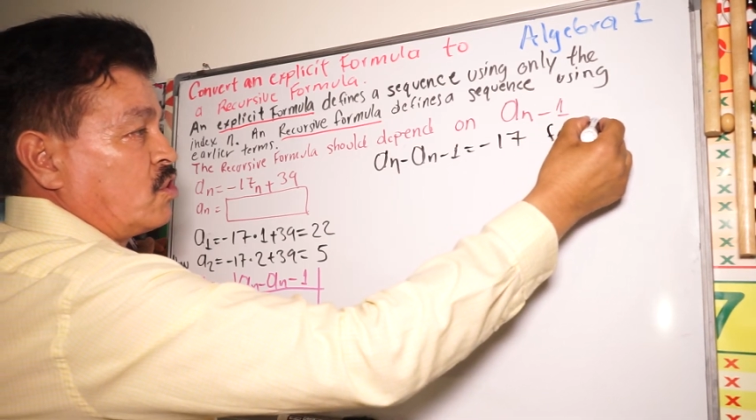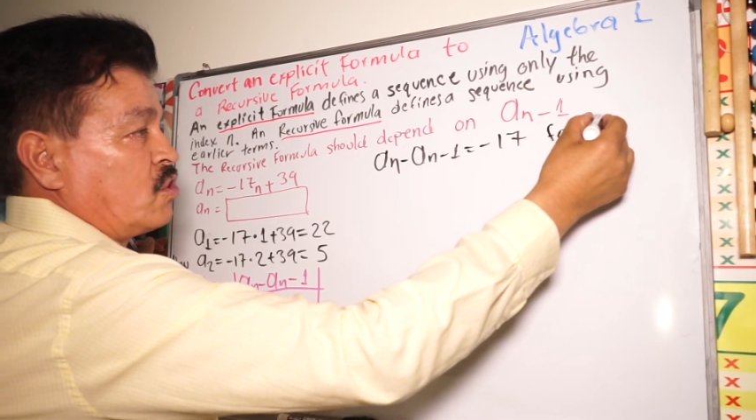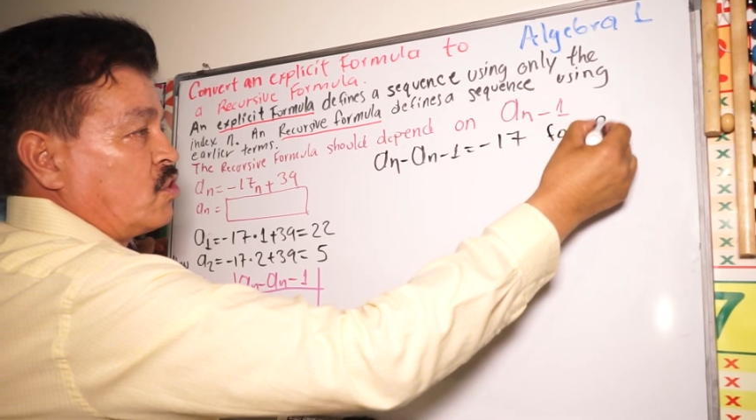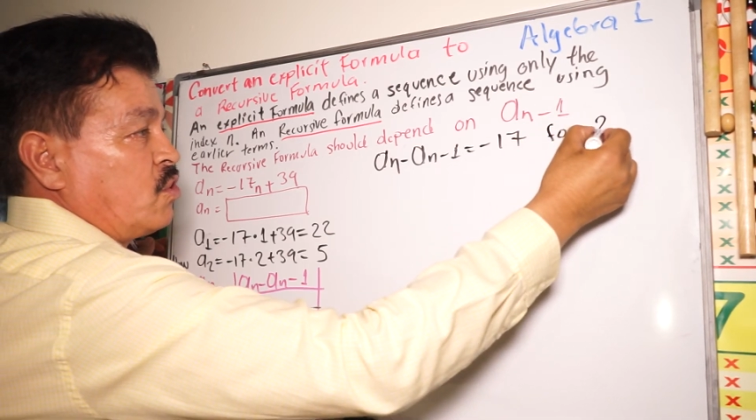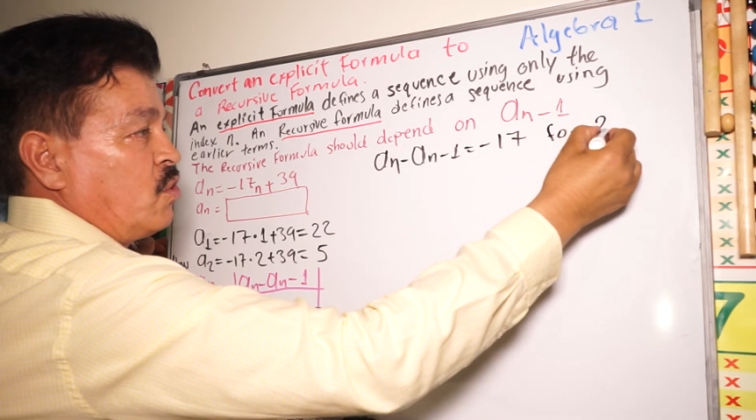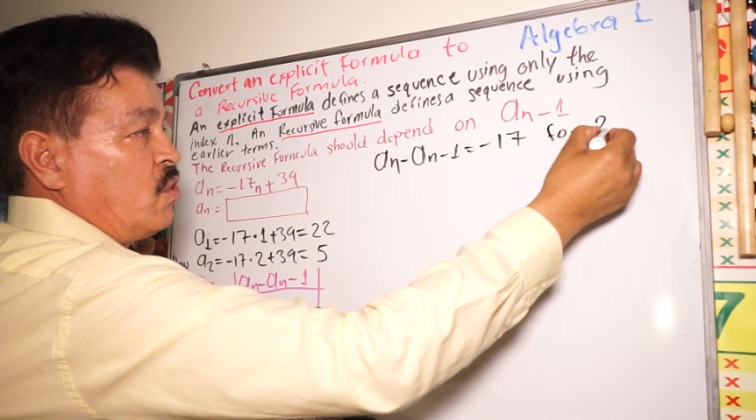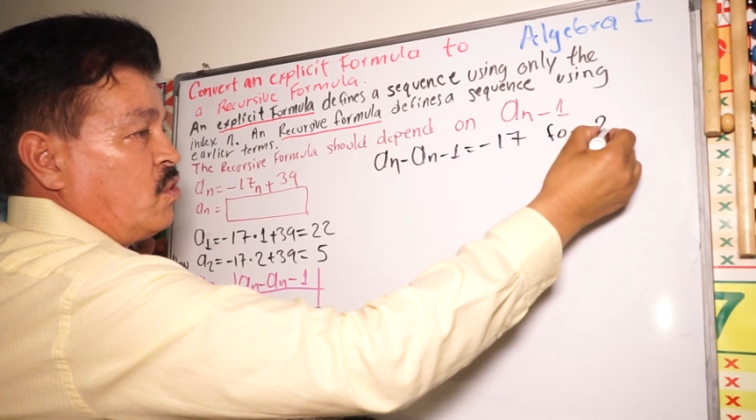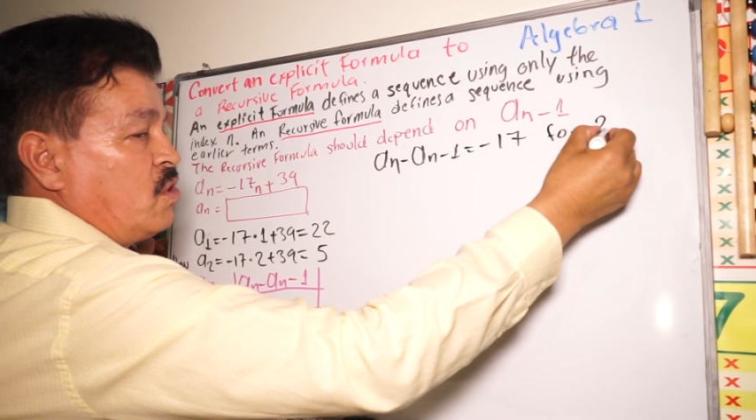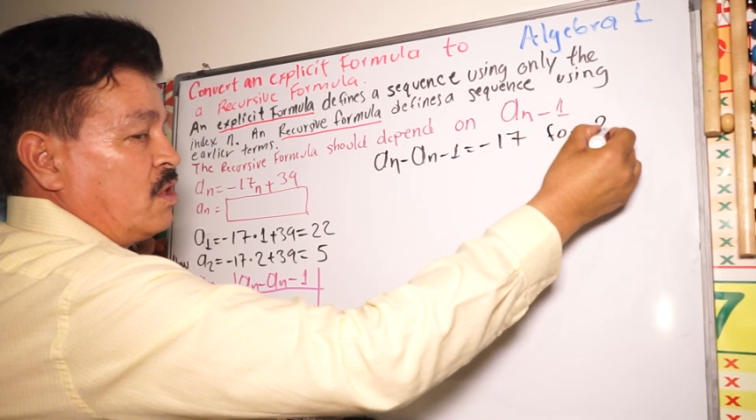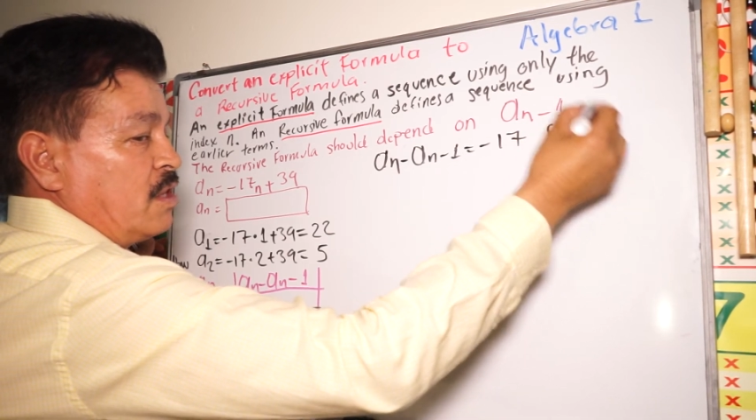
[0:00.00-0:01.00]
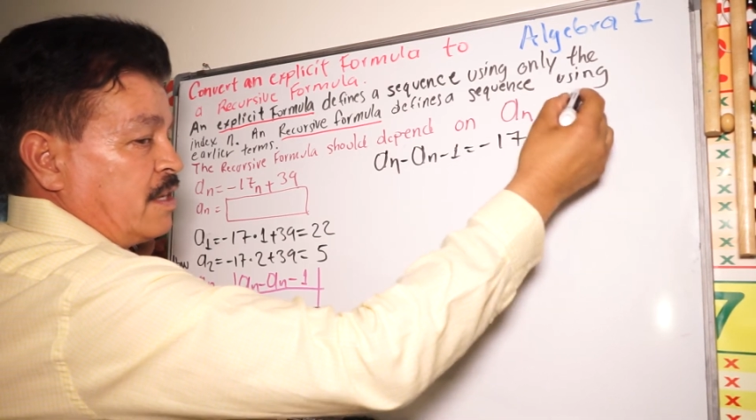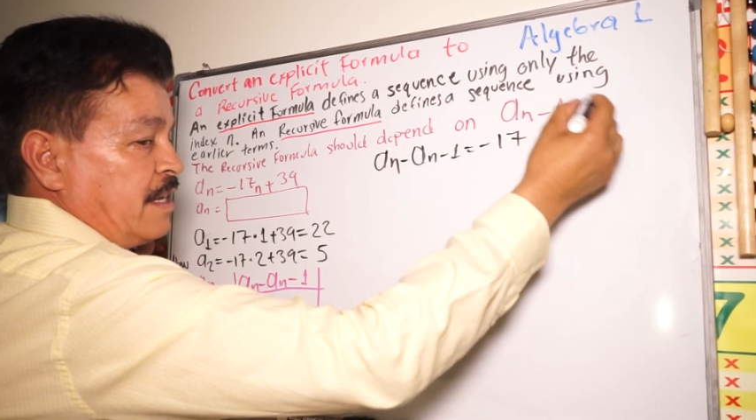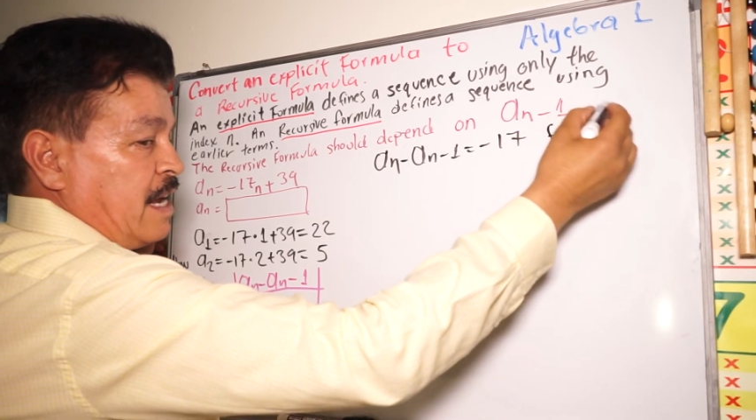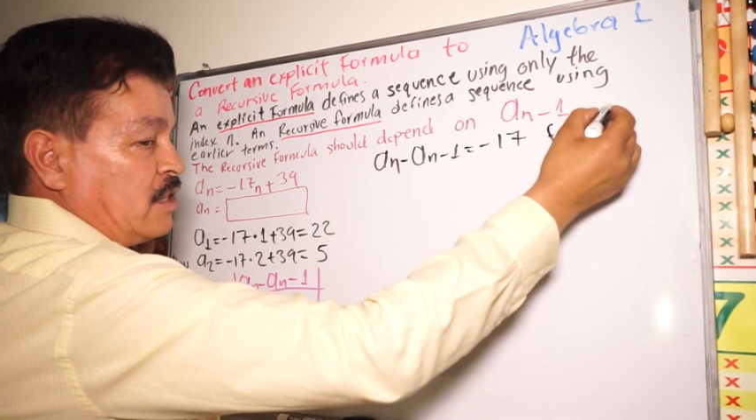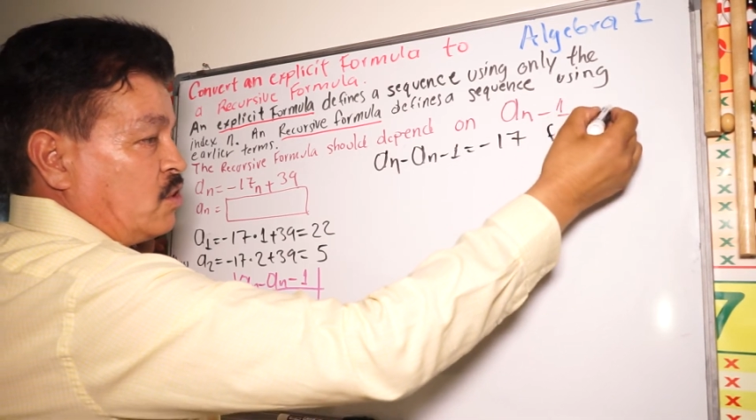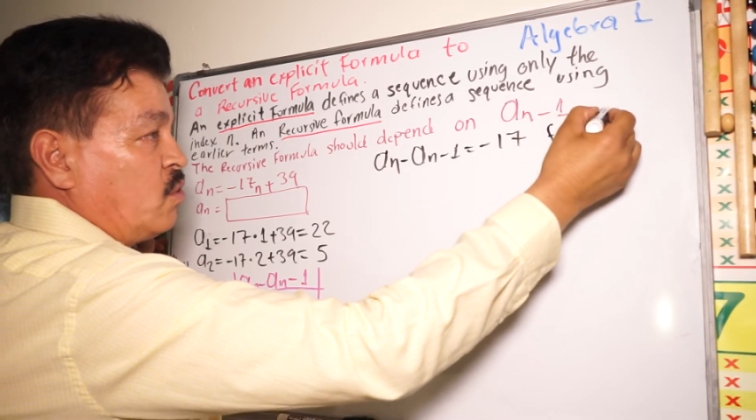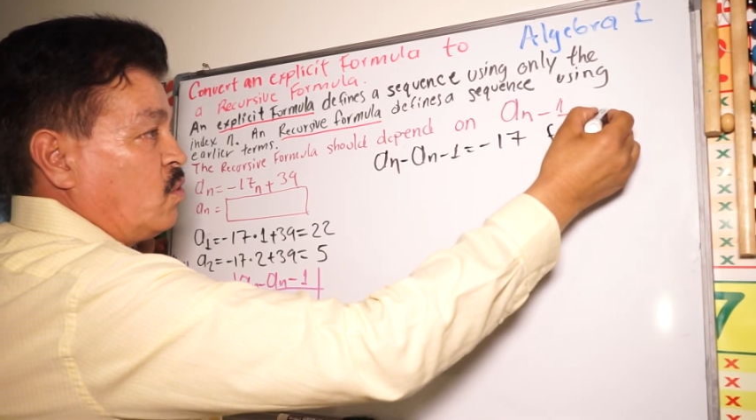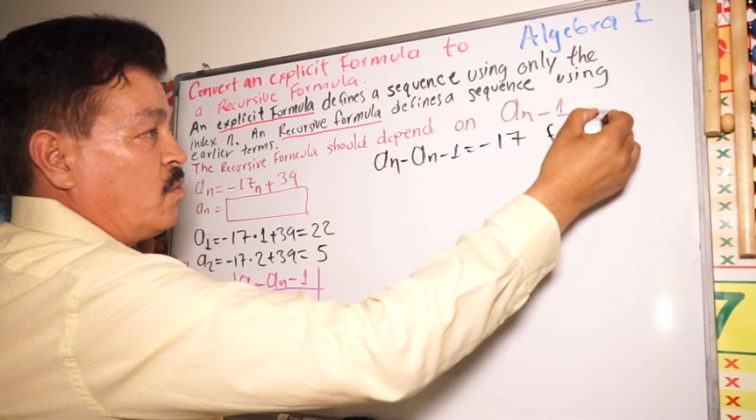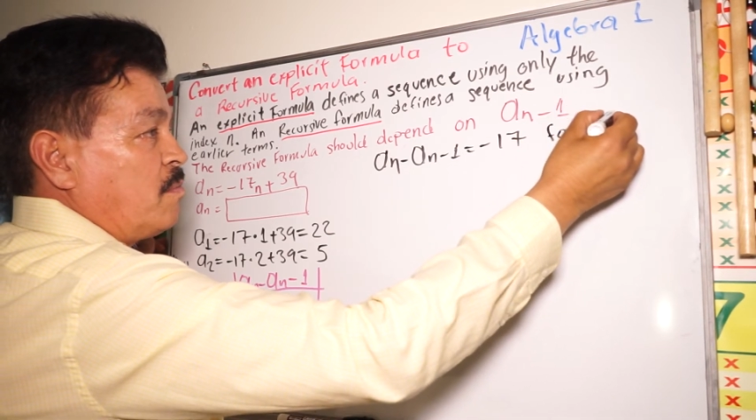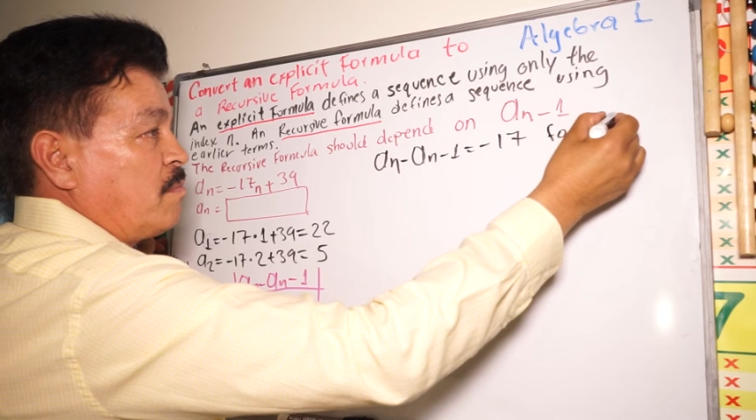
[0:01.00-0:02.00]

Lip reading: 2, yeah, 2